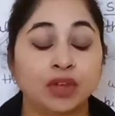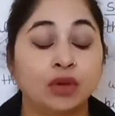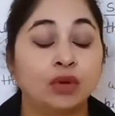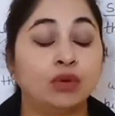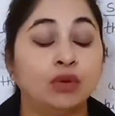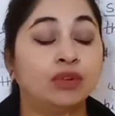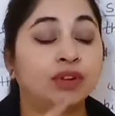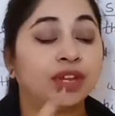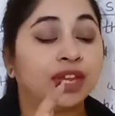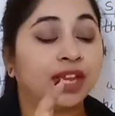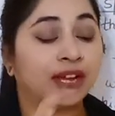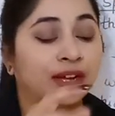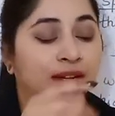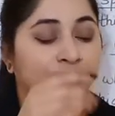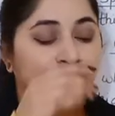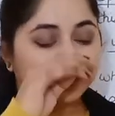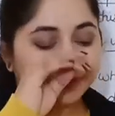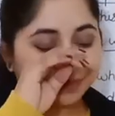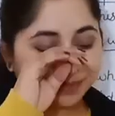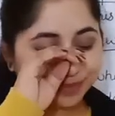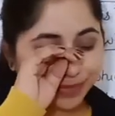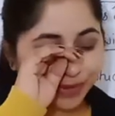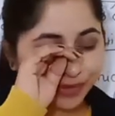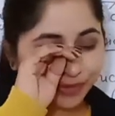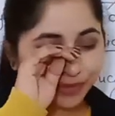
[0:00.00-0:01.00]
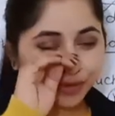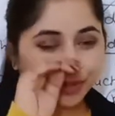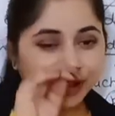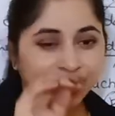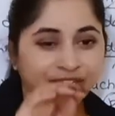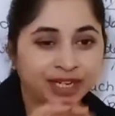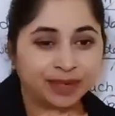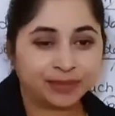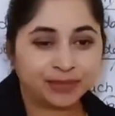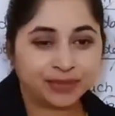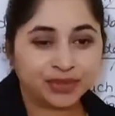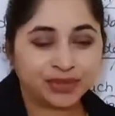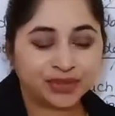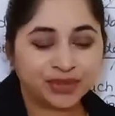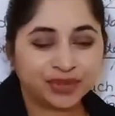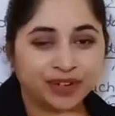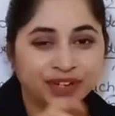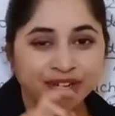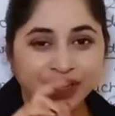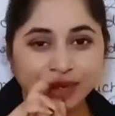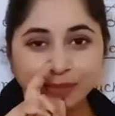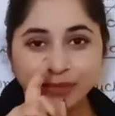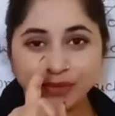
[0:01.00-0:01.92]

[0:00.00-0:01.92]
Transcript: oh yeah, before that, I'm so sorry,